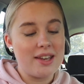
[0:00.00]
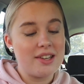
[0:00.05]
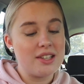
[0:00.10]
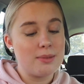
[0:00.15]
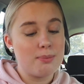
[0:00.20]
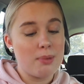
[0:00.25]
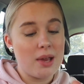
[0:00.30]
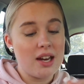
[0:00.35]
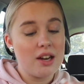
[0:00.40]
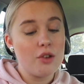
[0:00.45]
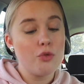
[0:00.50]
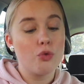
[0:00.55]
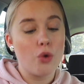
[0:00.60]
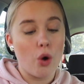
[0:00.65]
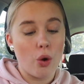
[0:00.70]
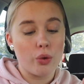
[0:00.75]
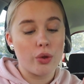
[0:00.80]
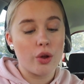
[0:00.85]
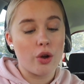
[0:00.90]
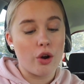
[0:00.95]
It has been a
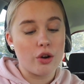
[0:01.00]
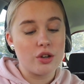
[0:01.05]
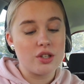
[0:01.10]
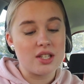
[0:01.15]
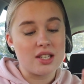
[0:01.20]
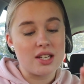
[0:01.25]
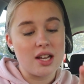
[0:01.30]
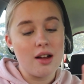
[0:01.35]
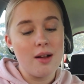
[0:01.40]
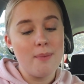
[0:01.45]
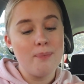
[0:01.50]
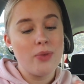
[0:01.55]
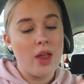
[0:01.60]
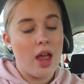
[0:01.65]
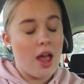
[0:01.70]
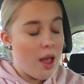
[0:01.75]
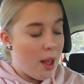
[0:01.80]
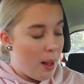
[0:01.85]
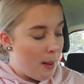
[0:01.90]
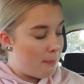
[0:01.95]
roller coaster
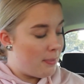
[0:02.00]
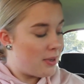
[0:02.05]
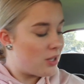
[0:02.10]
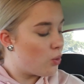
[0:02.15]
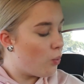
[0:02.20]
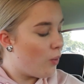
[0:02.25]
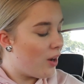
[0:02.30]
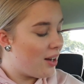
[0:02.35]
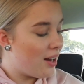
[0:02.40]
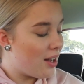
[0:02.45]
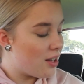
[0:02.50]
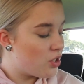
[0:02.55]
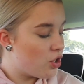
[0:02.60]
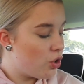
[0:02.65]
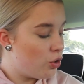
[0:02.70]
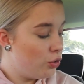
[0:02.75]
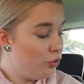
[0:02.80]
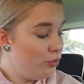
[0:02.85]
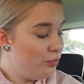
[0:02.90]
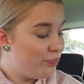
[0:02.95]
between us
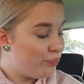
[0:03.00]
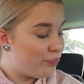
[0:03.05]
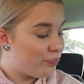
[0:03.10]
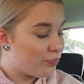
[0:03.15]
all.